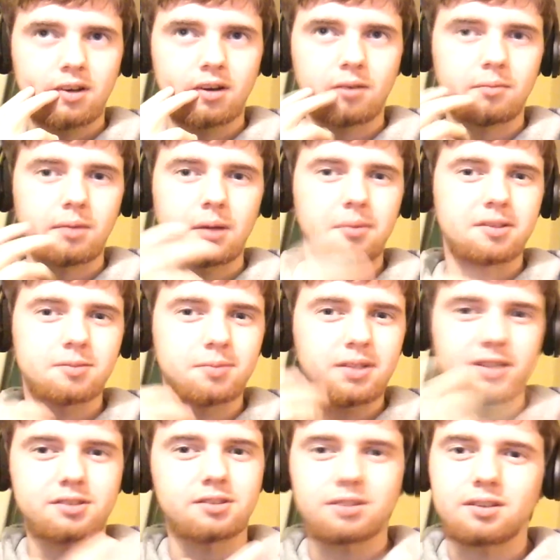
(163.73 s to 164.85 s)
Maybe it's
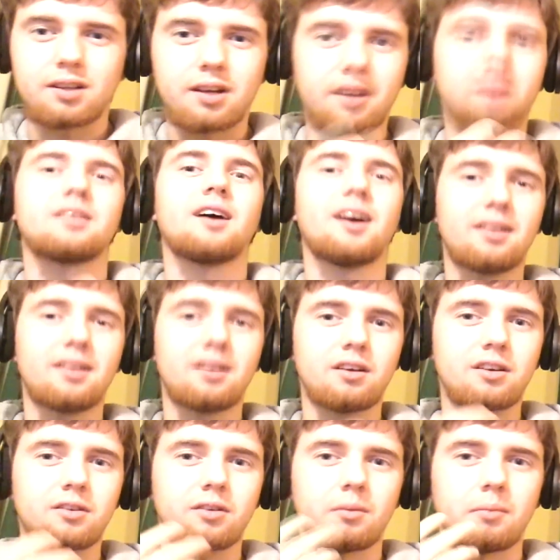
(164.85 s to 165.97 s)
because there's a lot of
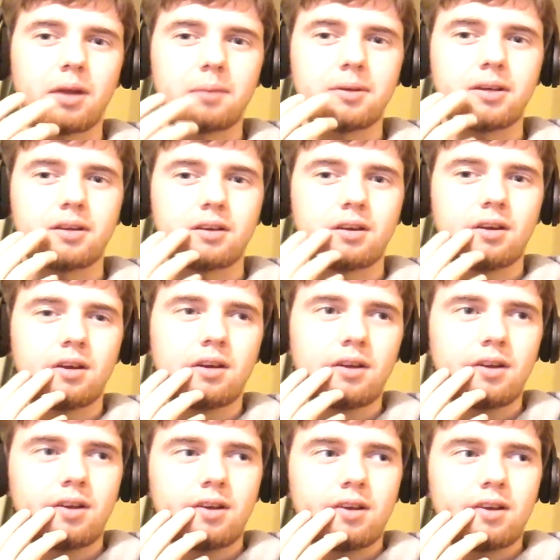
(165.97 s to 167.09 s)
dialogue, or maybe
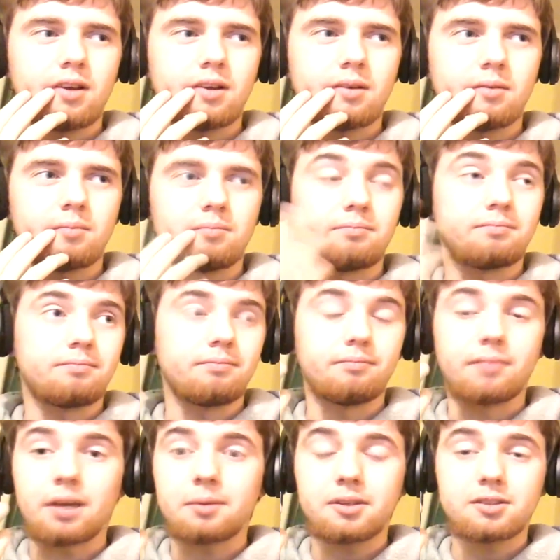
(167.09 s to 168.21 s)

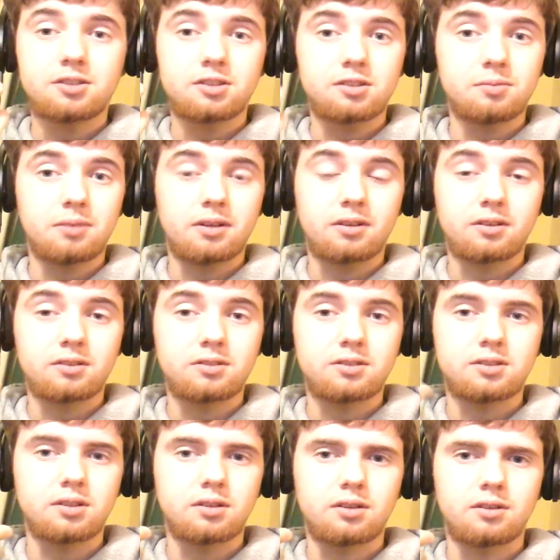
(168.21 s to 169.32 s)
it's just
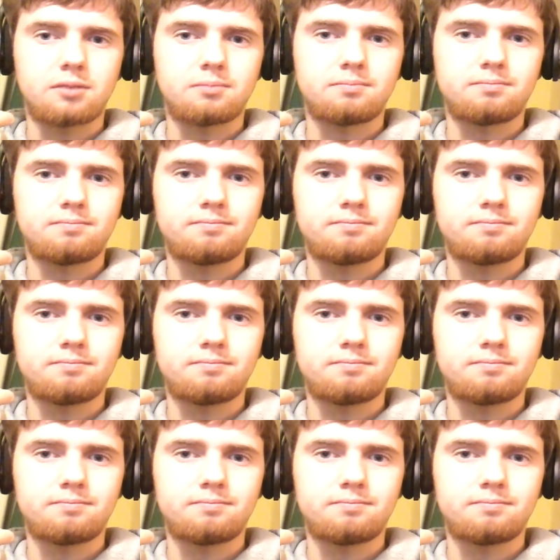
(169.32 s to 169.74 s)
because the